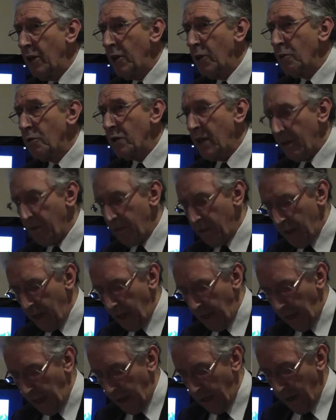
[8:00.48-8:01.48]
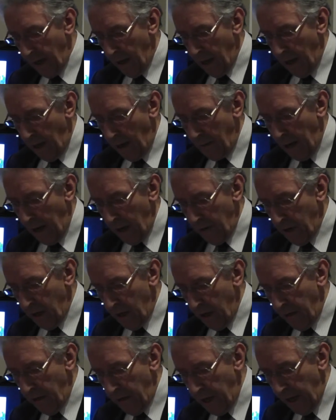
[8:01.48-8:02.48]
new set of thinking about
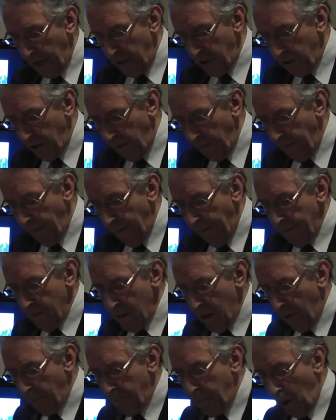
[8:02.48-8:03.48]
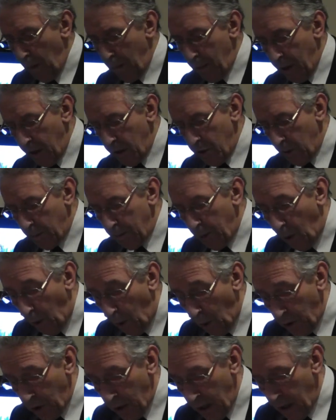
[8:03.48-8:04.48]
the nature of, of popular
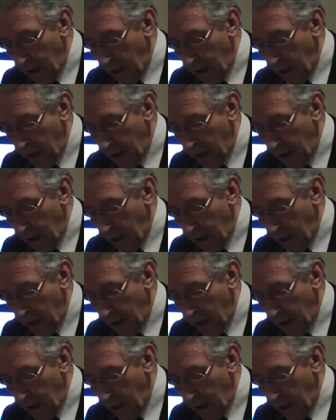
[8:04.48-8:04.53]
support